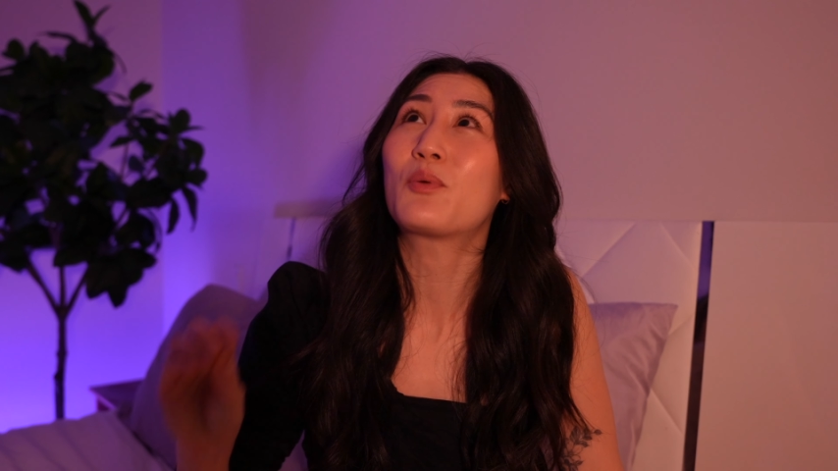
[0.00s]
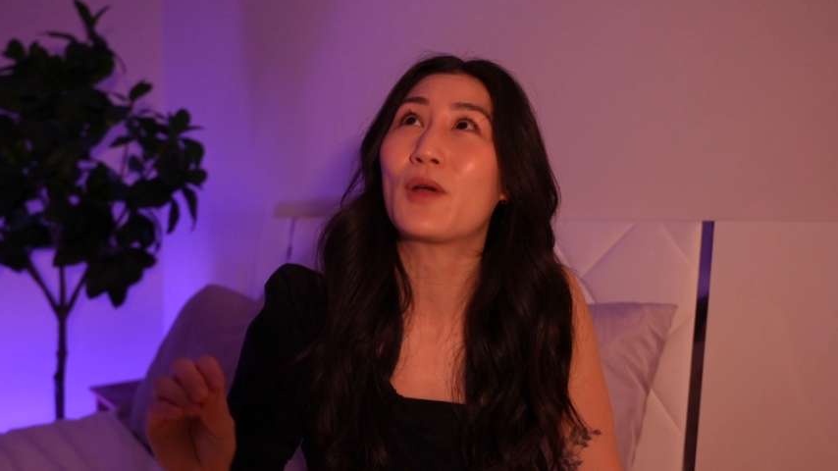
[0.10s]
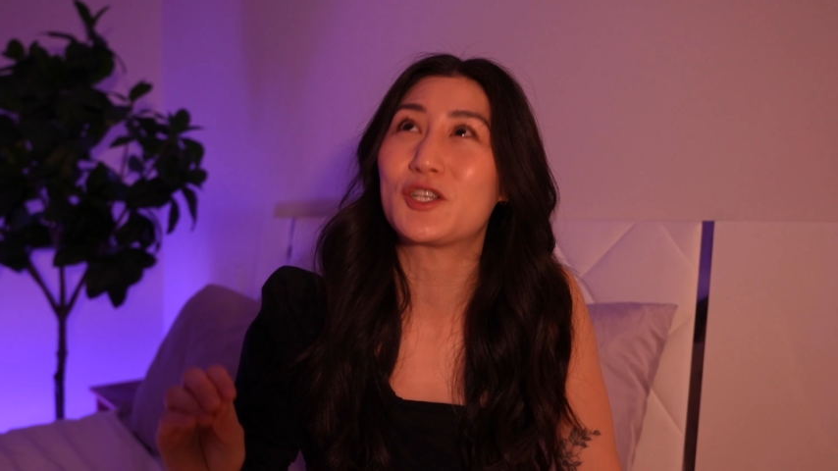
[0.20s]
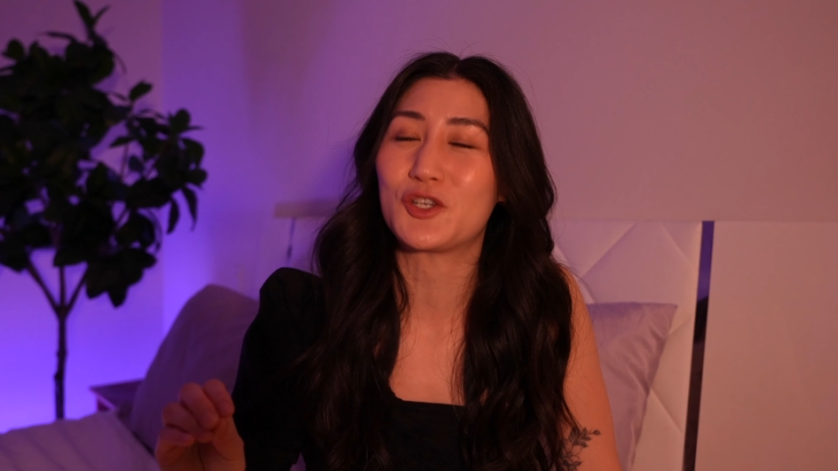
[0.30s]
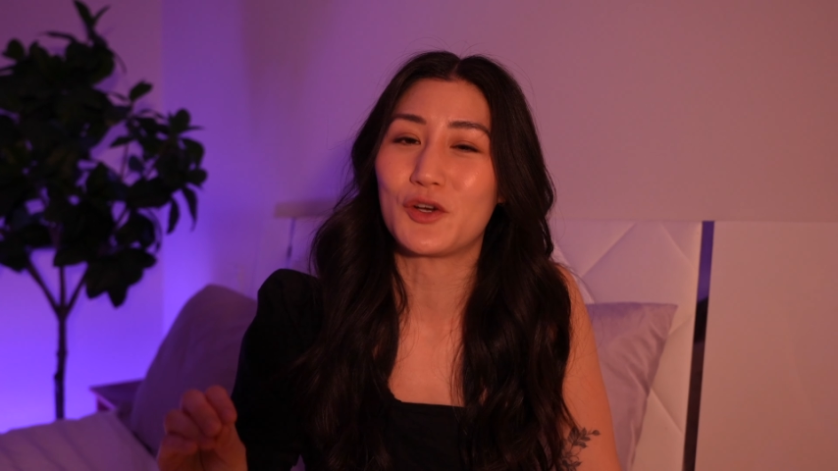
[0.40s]

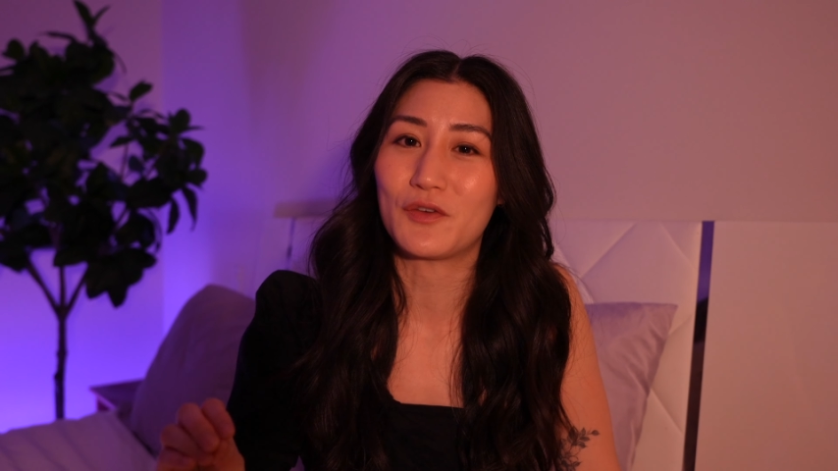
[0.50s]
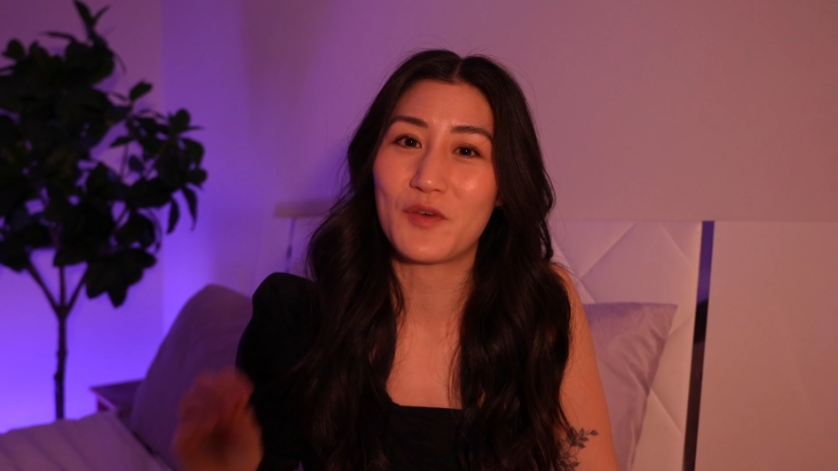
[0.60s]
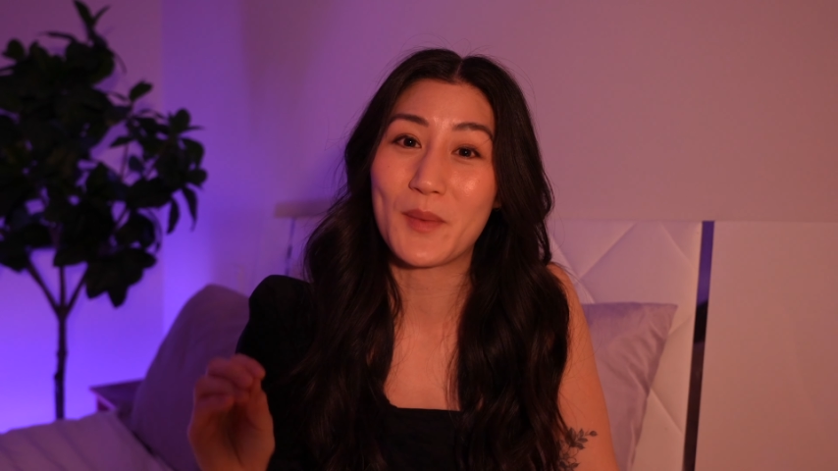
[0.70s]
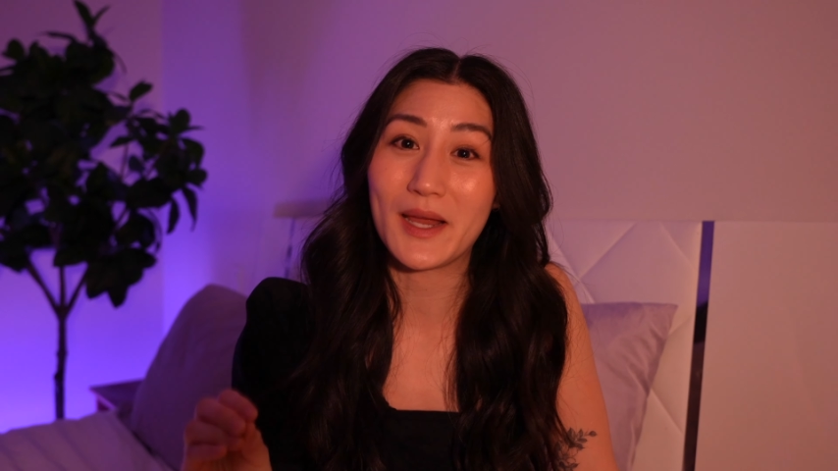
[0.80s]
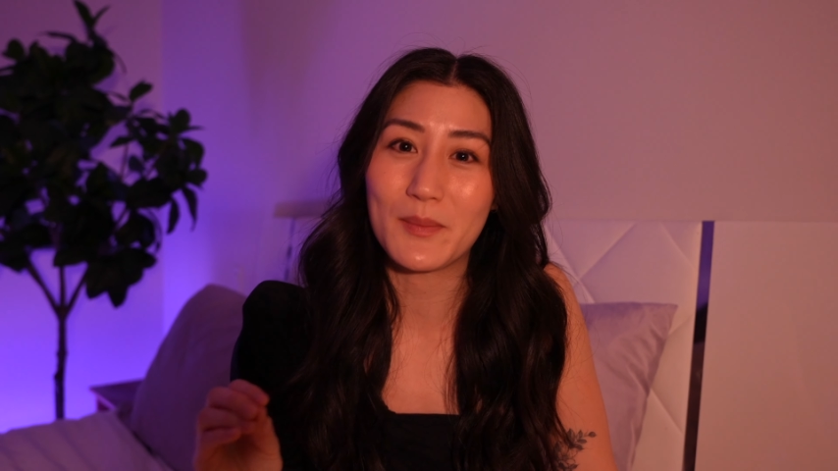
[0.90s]
pressure
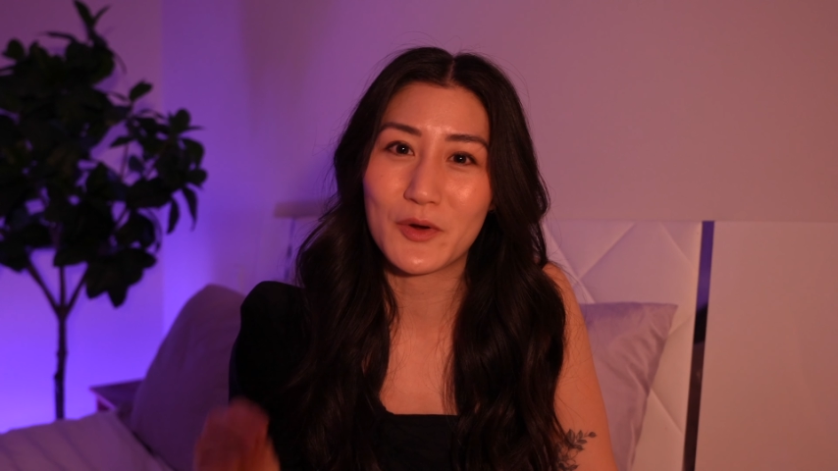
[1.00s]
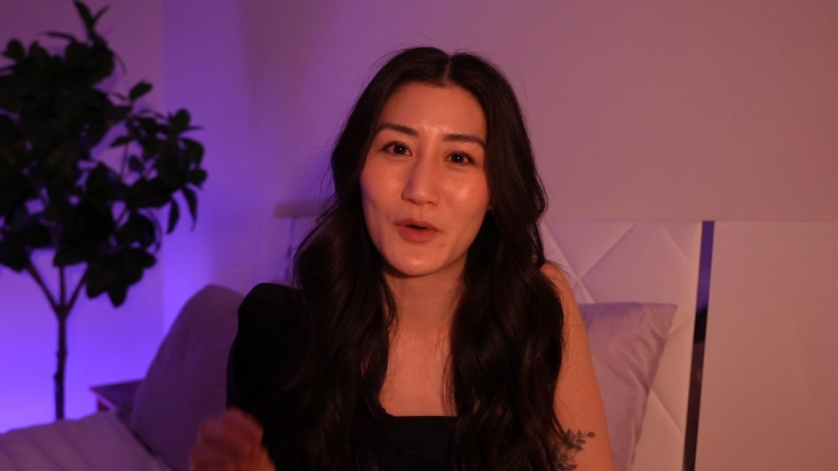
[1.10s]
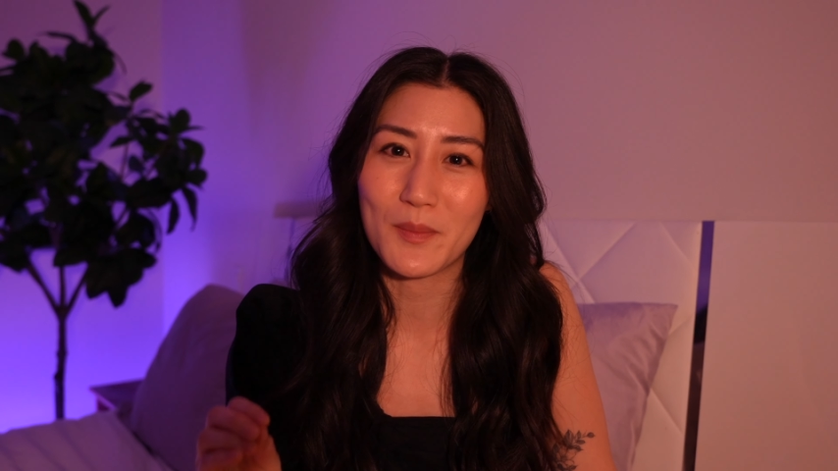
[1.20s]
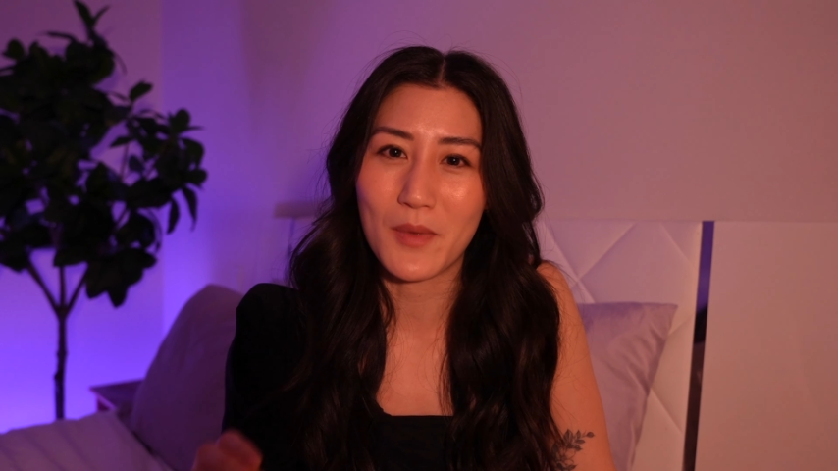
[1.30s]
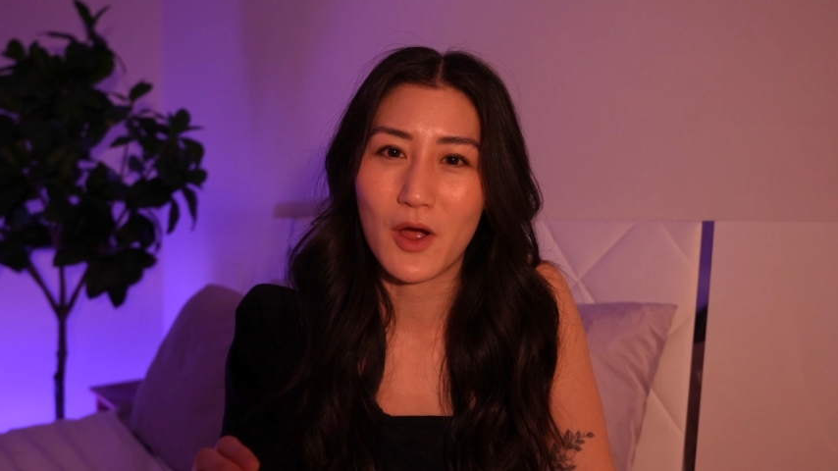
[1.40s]
from my
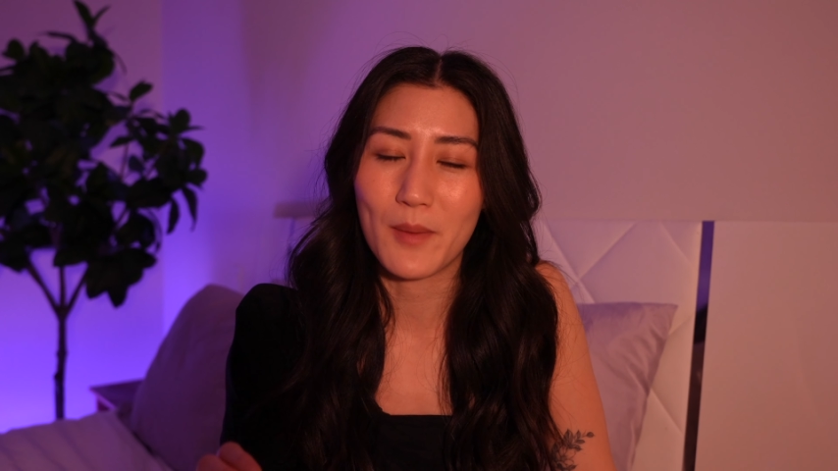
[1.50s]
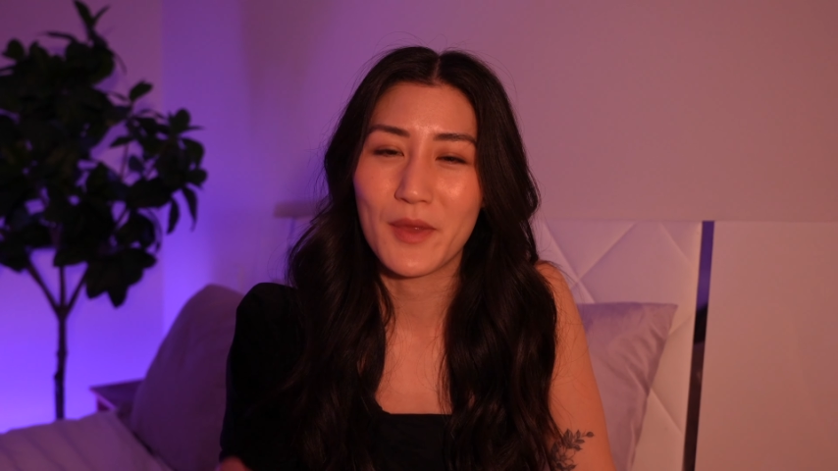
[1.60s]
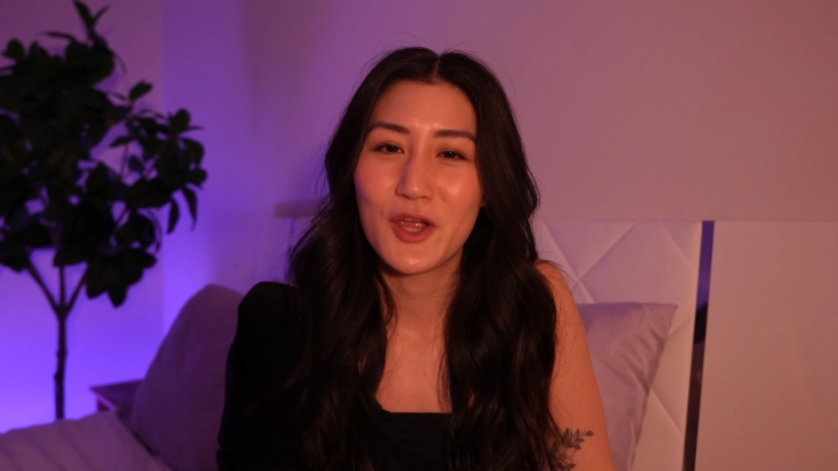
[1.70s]
immigrant mom